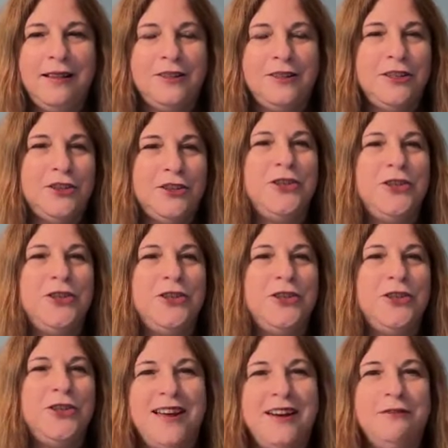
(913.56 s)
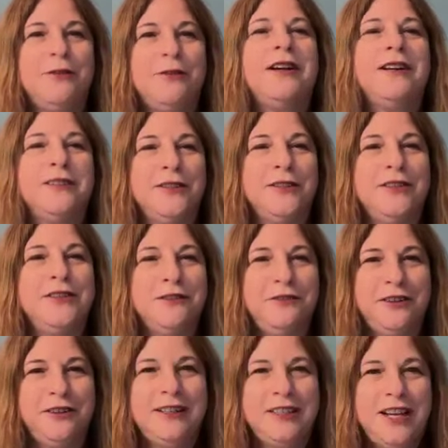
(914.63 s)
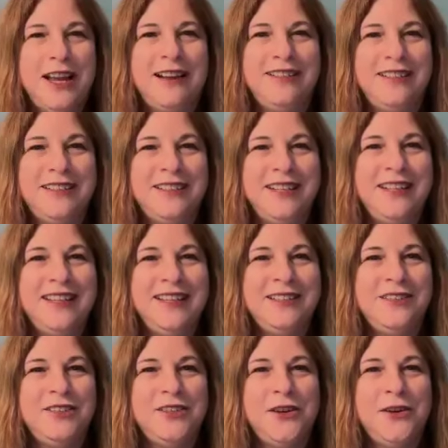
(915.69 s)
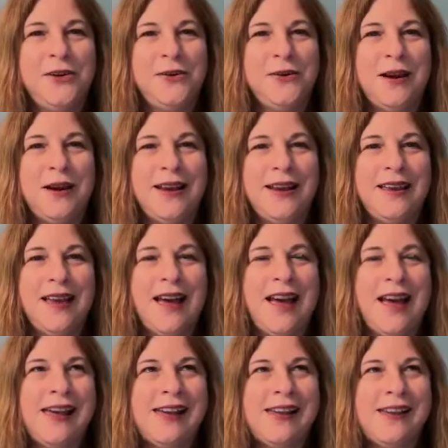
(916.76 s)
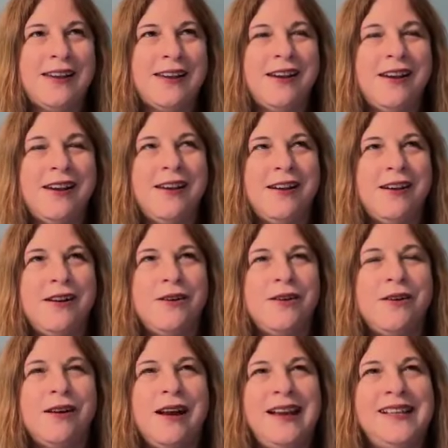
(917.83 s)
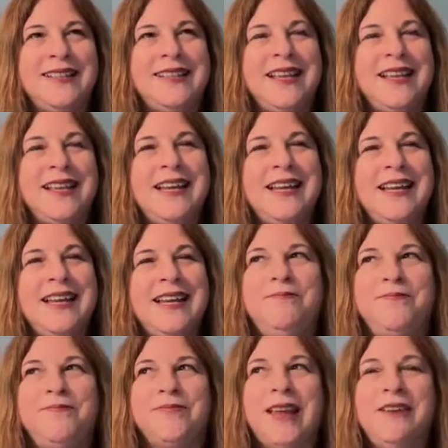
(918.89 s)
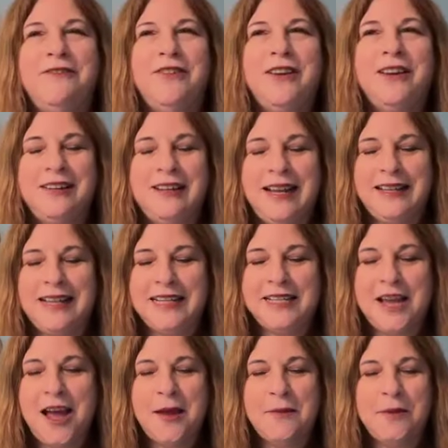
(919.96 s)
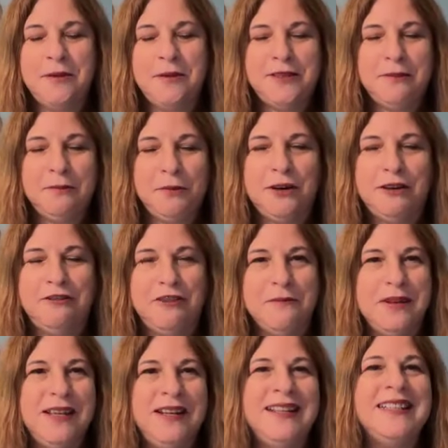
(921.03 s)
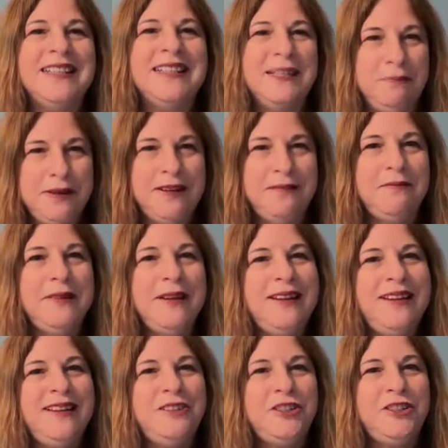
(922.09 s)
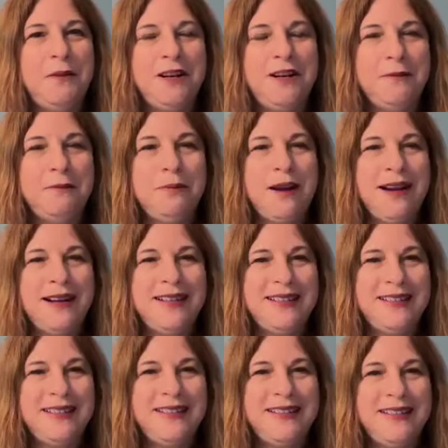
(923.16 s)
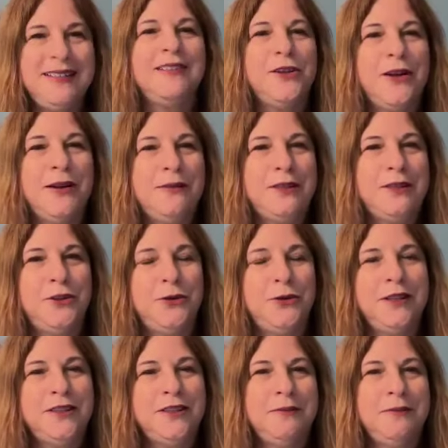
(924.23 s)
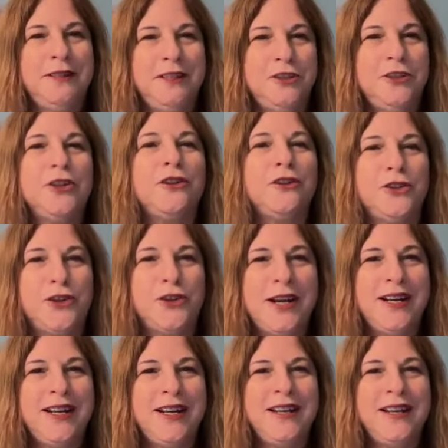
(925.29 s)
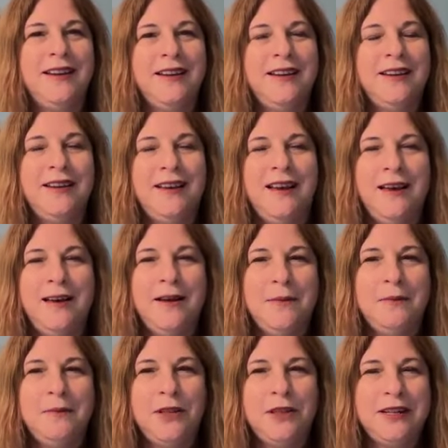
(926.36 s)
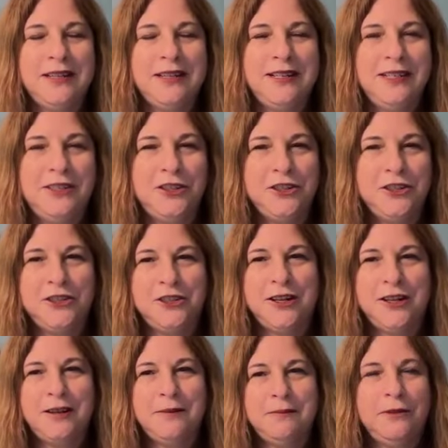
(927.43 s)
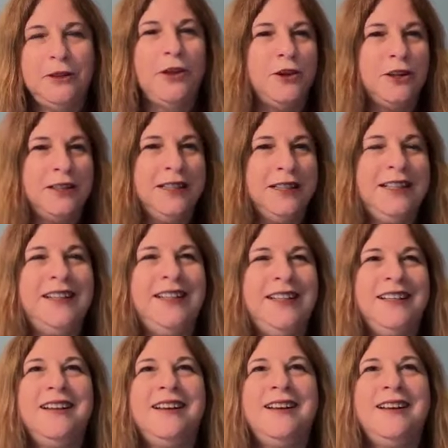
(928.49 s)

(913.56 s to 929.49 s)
just doing that kind of work is also very challenging. And so I guess I felt at the time it was important for me to deepen in my shamanic practices, and so I was doing some additional training with a teacher locally,